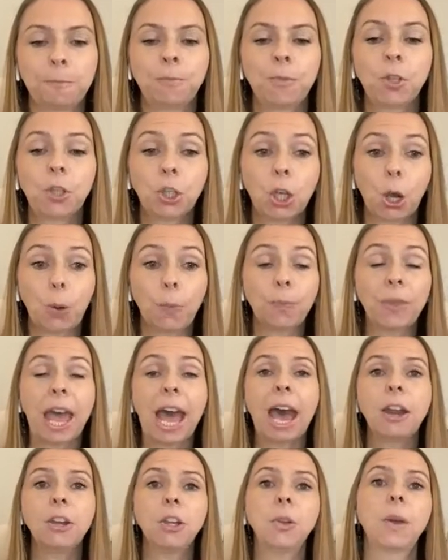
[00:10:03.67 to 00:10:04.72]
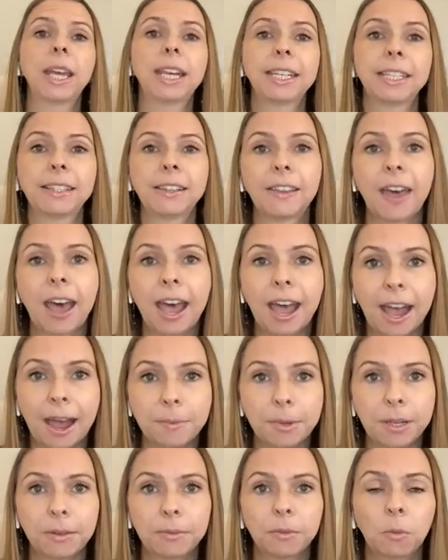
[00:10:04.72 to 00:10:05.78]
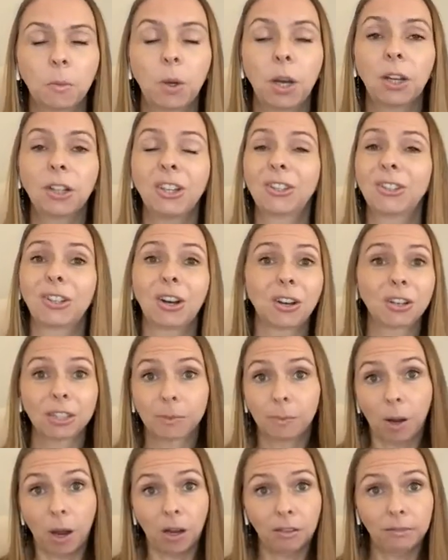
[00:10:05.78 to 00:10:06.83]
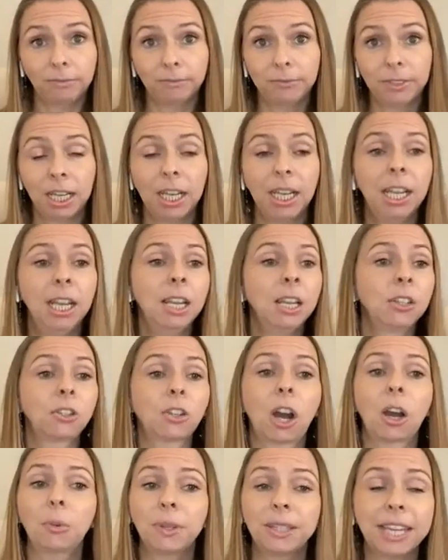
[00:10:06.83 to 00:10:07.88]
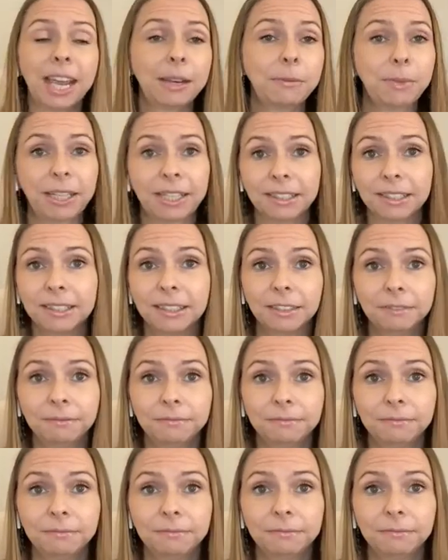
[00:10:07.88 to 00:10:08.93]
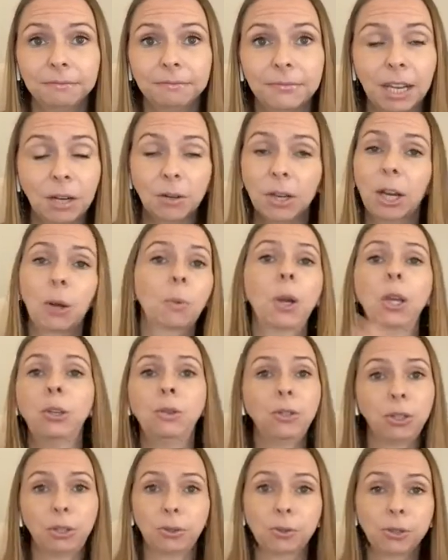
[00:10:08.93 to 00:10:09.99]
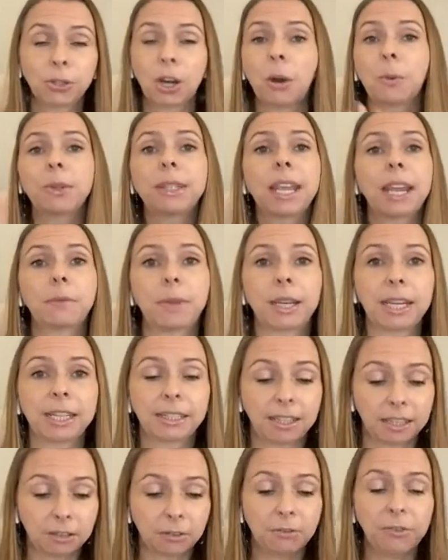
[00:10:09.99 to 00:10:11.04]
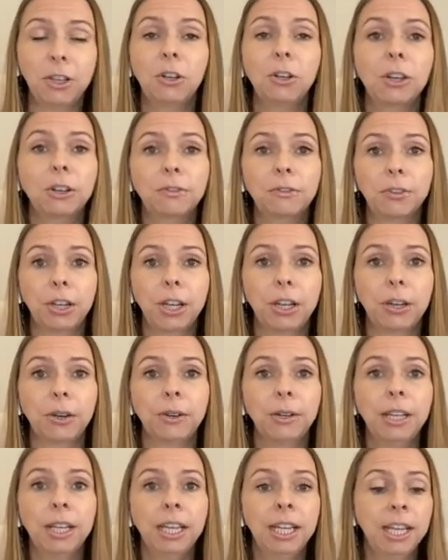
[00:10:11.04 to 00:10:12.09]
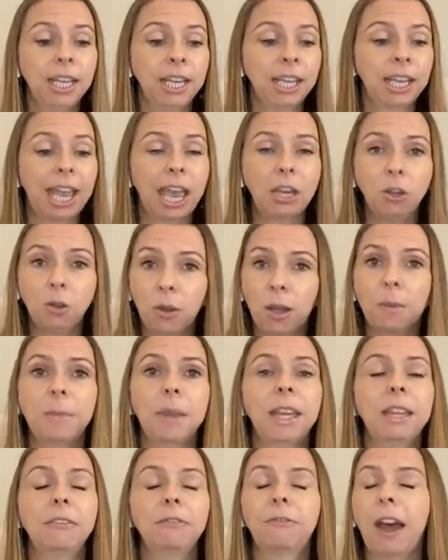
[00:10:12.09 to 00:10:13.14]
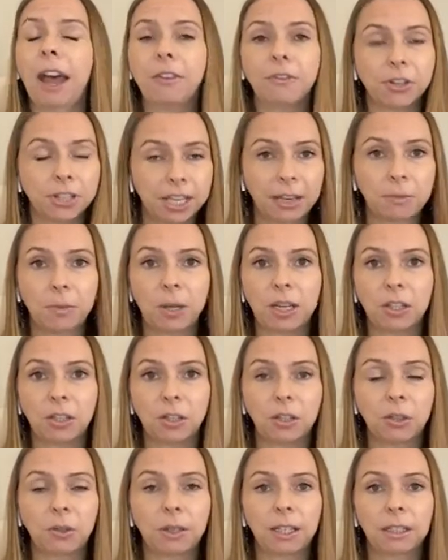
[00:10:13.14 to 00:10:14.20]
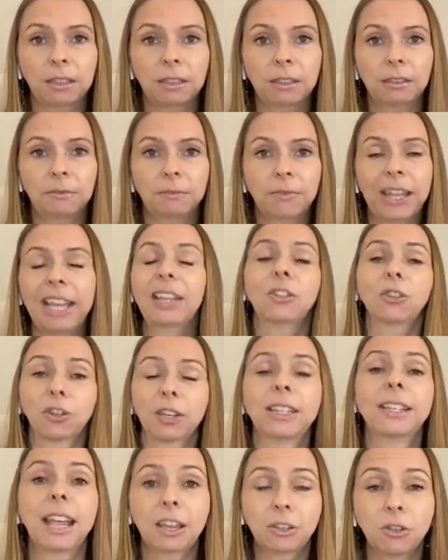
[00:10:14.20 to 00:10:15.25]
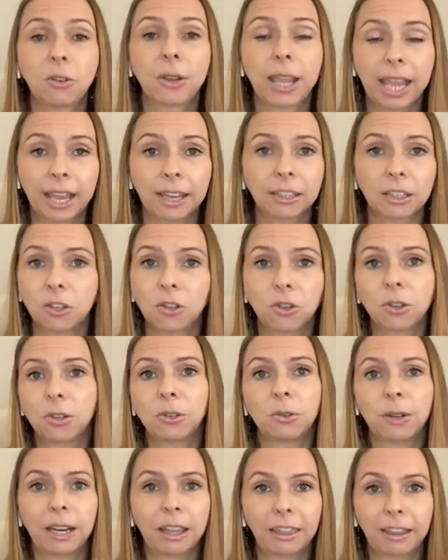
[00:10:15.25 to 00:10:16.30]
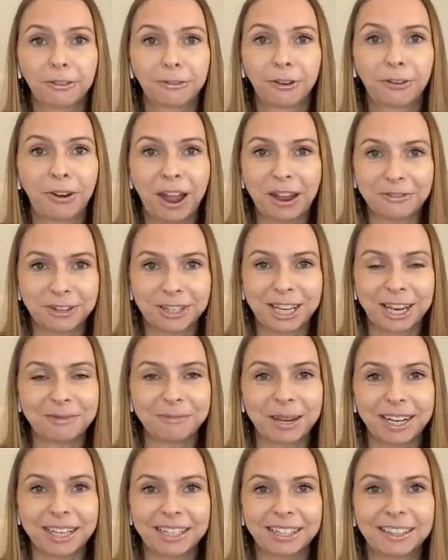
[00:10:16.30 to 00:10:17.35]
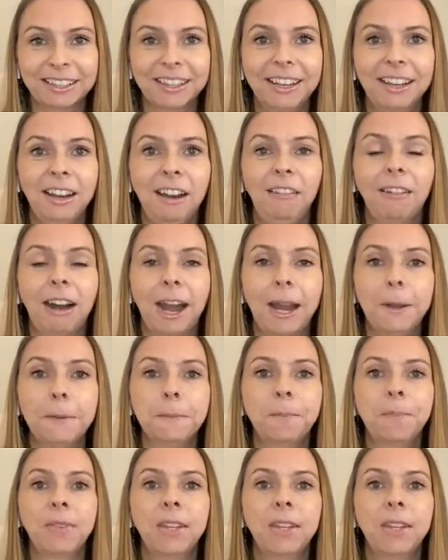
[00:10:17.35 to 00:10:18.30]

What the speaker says: So how do you get into that habit? Well, you start small. Start with 10 minutes. I don't care what you do. Start with 10 minutes. Does it feel good for you? Can you commit 5 or 10 minutes to it? The answer is yes, you can, because you can do anything for 5 or 10 minutes, right?